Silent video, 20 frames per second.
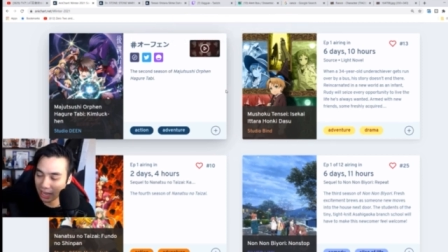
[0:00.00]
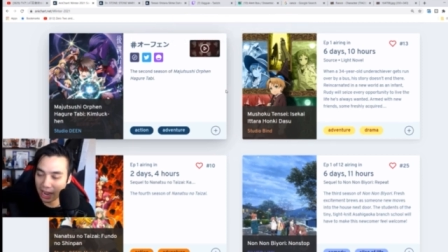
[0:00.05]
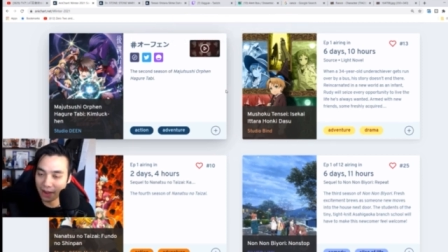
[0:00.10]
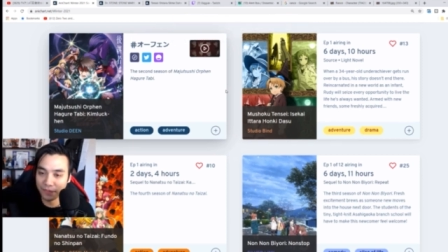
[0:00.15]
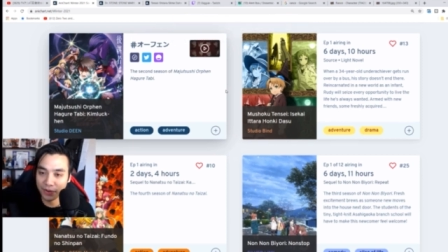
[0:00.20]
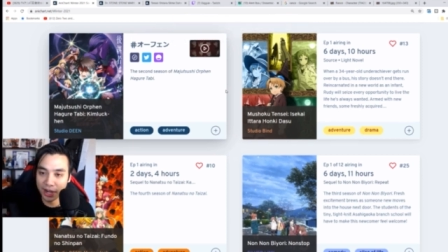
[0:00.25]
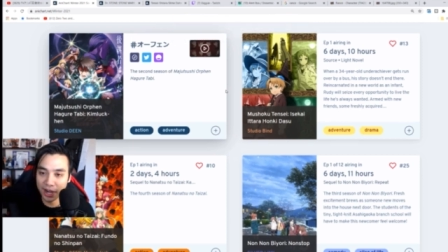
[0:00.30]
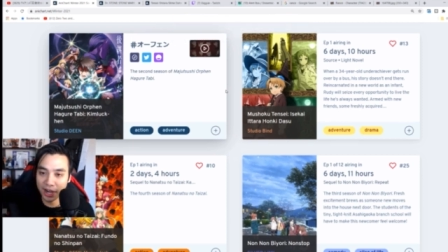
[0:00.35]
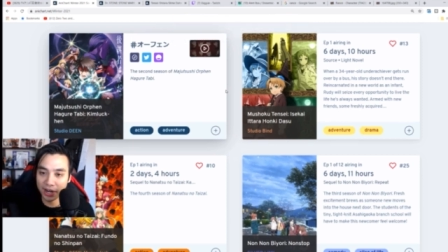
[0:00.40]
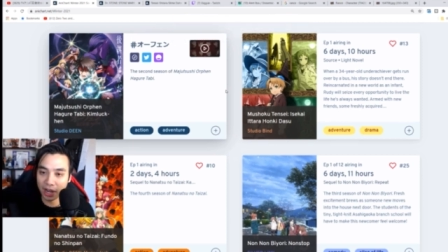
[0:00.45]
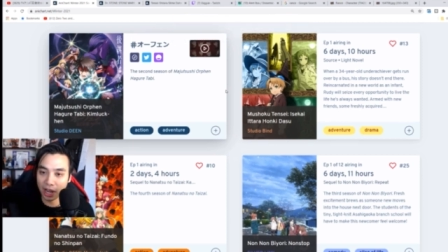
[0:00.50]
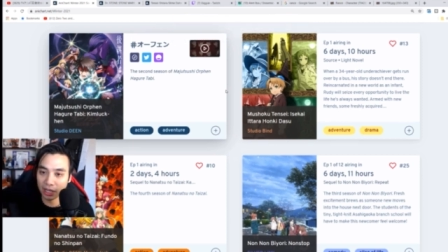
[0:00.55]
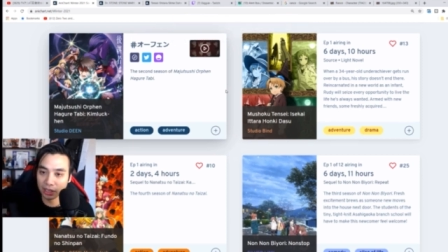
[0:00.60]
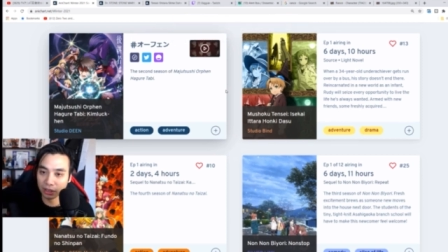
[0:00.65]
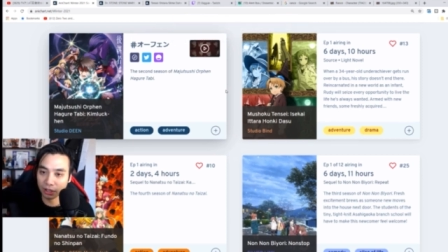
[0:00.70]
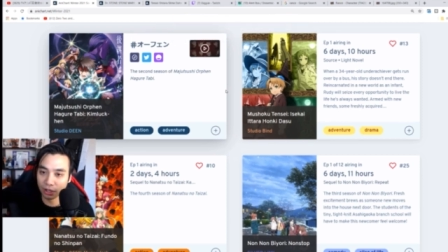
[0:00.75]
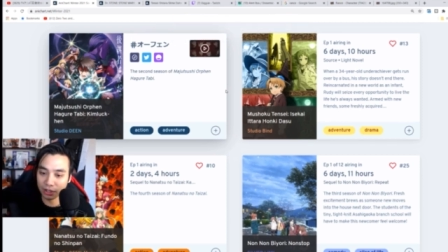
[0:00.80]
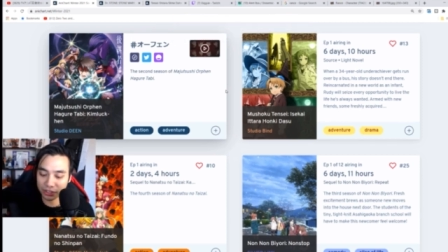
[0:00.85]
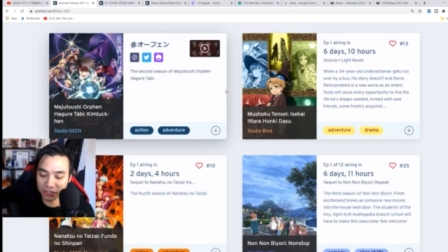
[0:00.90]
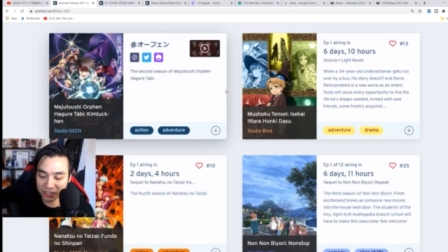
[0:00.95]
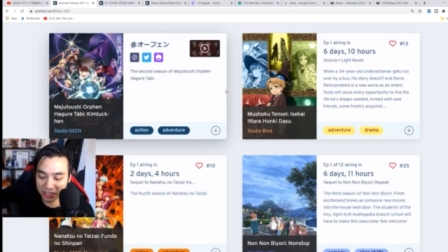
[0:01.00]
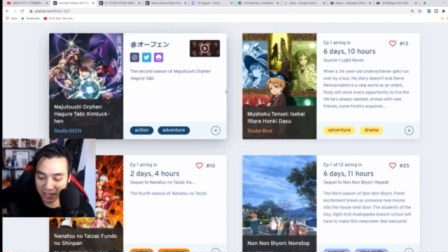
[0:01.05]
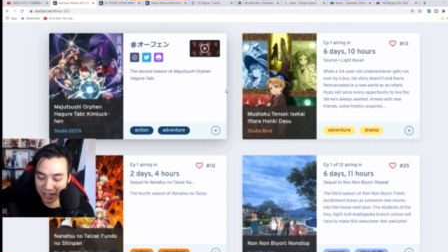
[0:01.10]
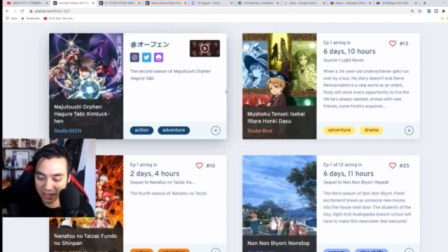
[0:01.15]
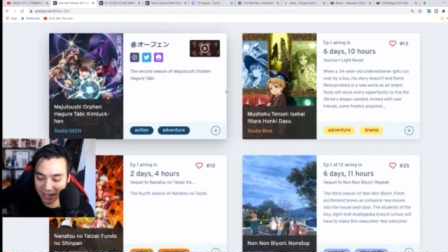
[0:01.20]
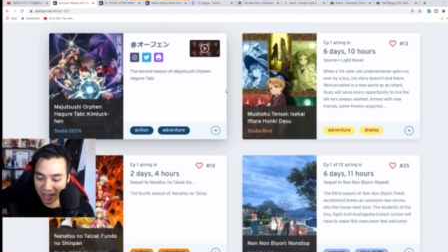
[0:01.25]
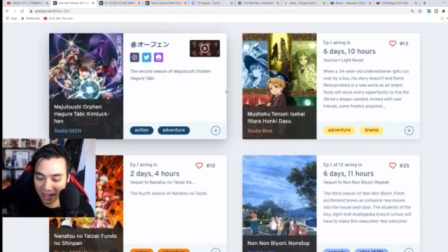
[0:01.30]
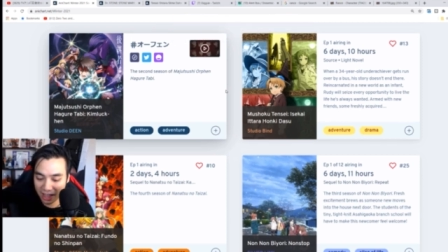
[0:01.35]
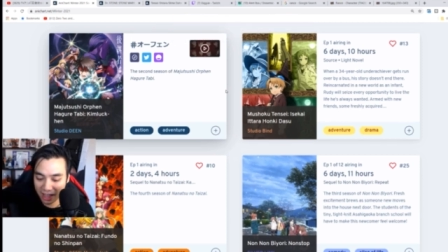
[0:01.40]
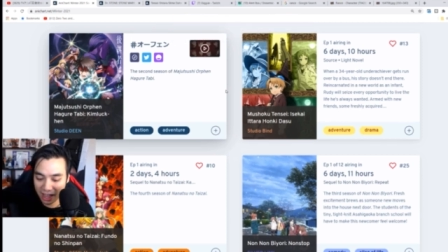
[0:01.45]
I've heard a lot
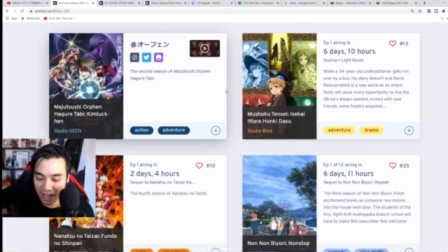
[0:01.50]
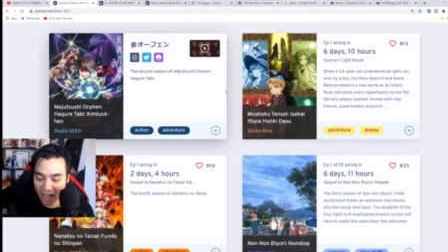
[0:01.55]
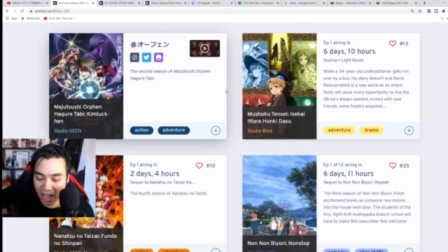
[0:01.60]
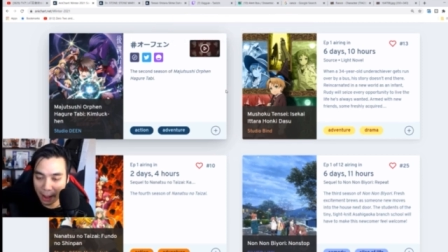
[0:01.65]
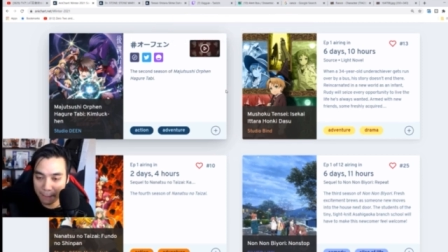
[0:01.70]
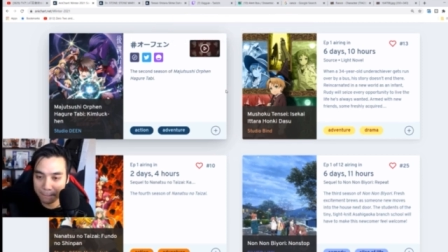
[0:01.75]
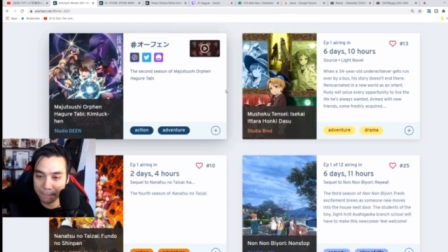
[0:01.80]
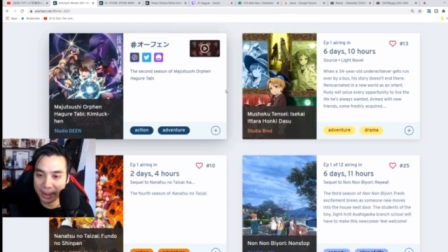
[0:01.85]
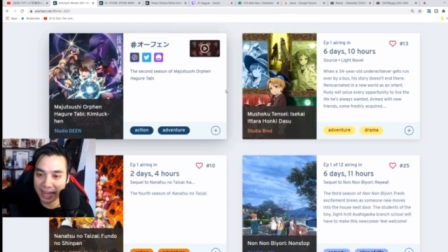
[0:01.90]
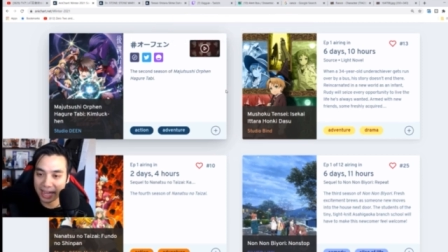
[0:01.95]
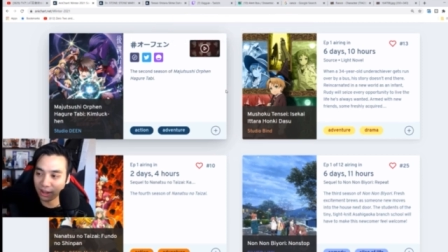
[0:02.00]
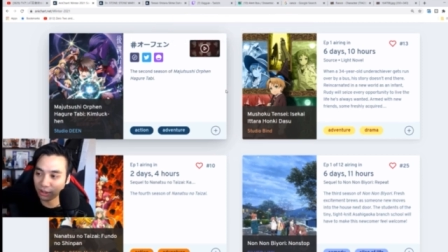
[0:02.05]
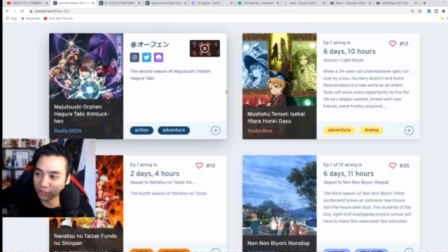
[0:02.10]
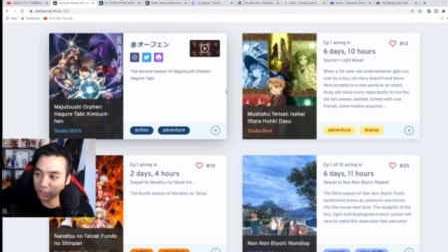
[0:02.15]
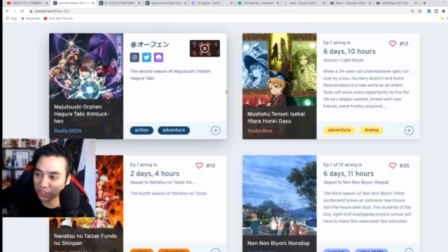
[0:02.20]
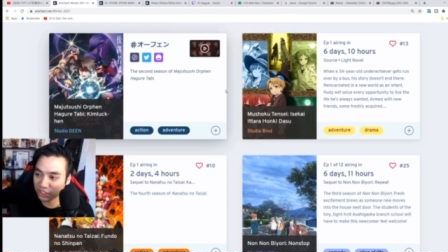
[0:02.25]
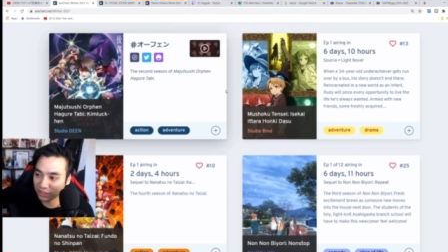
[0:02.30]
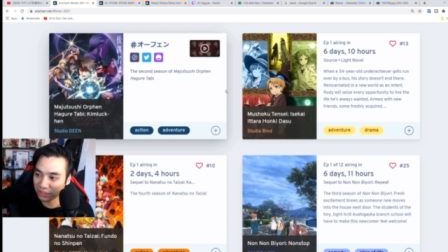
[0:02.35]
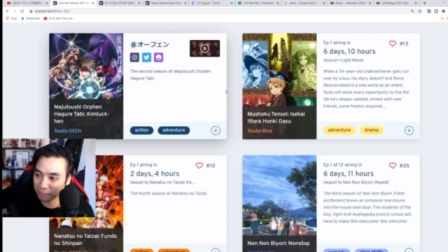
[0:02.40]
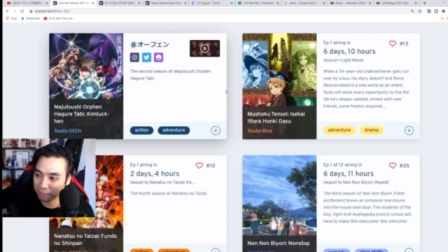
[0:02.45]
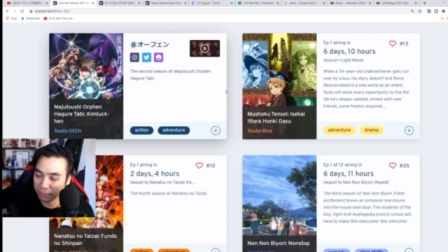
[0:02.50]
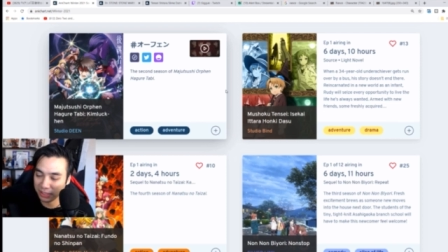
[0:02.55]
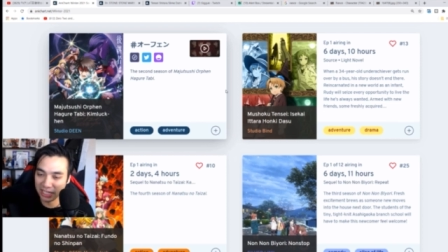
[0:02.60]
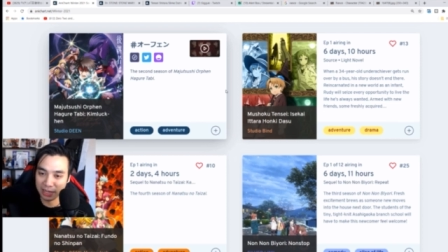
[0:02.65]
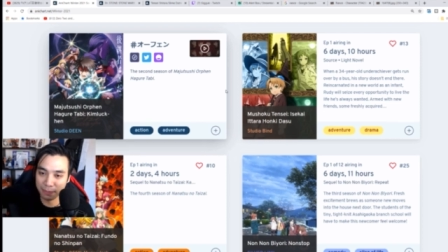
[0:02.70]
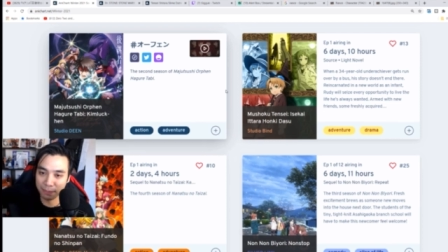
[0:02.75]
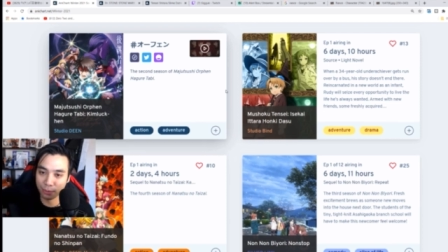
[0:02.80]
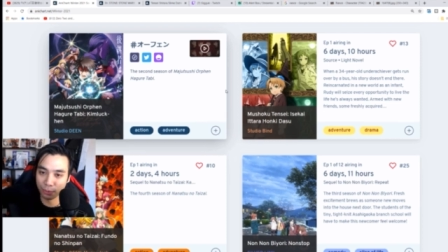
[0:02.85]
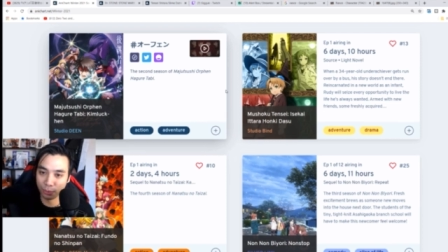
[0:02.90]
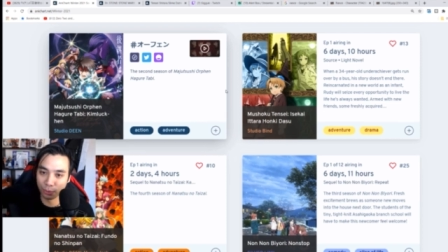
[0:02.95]
about
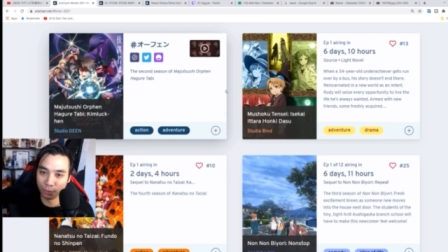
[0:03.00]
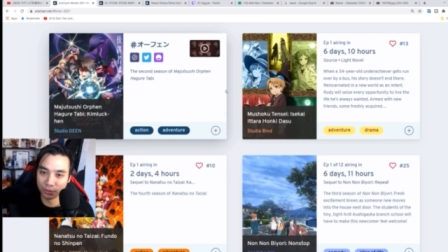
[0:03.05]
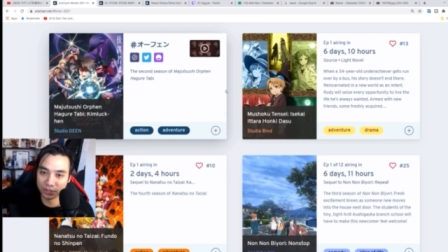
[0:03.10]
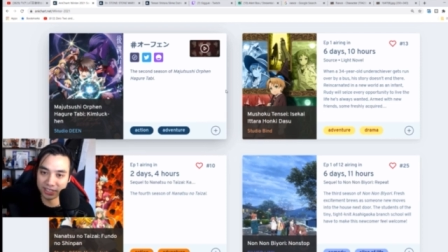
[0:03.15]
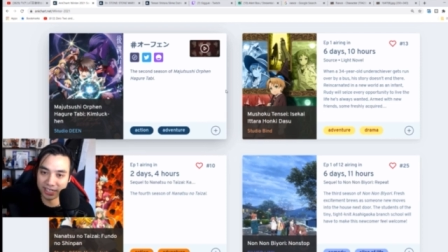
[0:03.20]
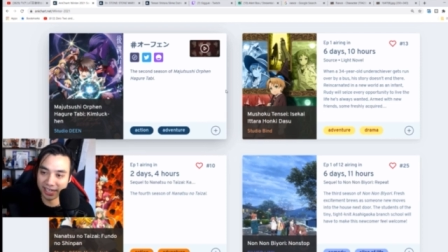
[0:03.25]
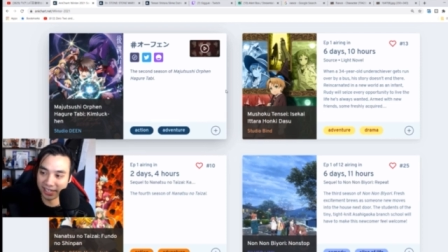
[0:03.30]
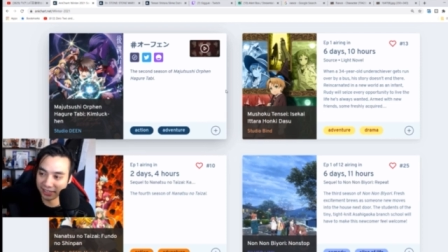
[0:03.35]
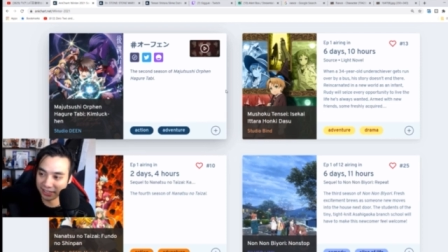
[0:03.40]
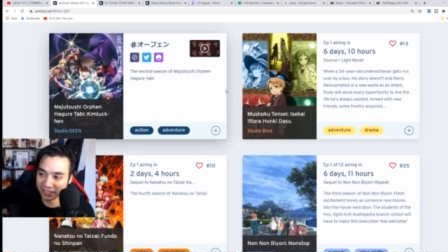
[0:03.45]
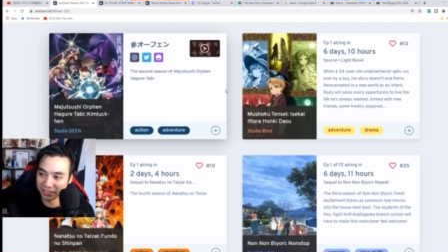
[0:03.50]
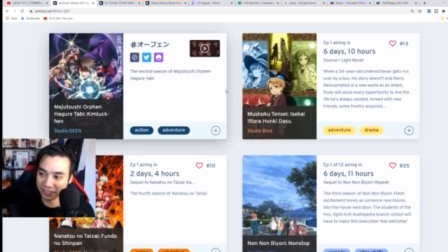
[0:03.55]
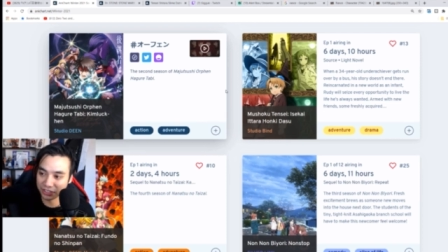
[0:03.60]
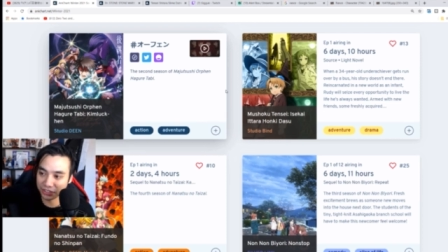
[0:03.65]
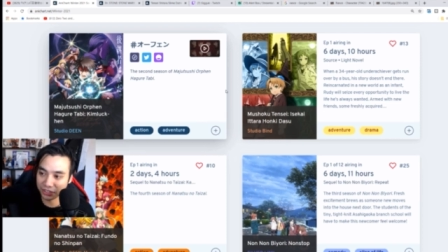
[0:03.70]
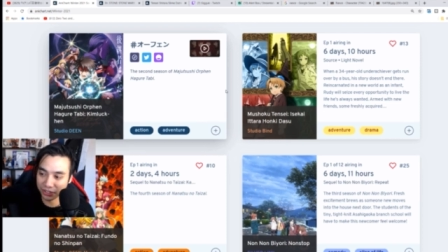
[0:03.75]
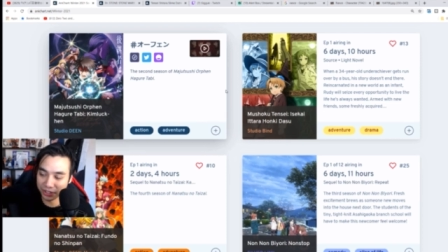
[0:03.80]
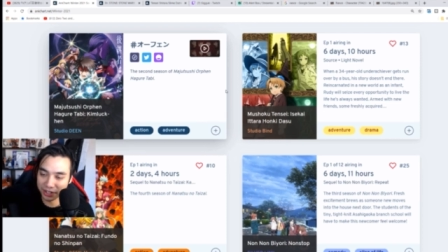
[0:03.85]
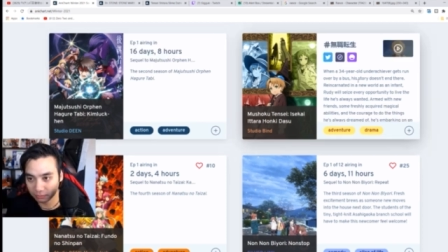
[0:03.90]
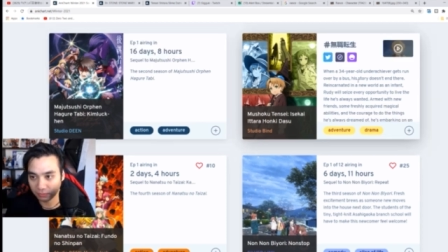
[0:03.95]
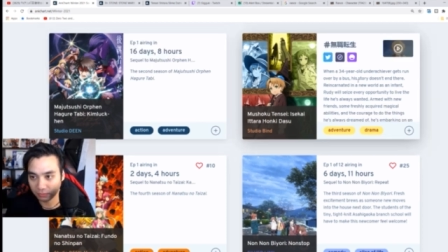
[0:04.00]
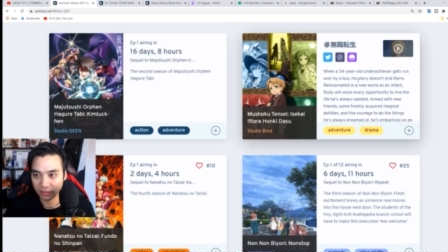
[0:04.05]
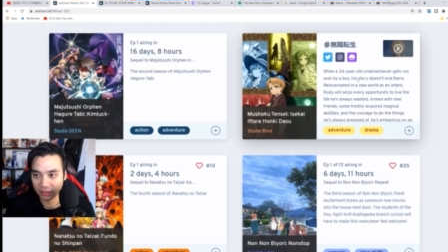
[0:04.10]
people saying this is good.